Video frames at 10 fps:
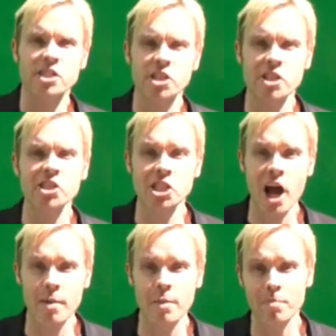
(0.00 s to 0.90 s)
is
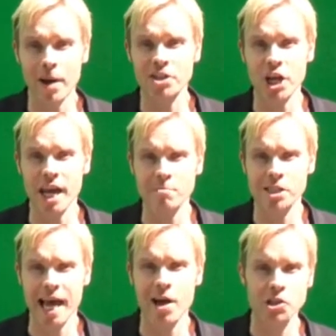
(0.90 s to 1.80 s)
Consignment by
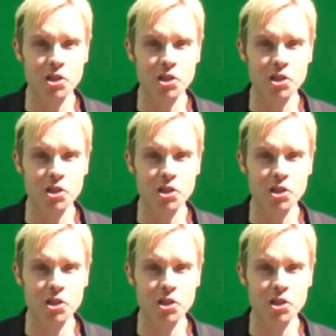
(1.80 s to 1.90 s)
James Howells,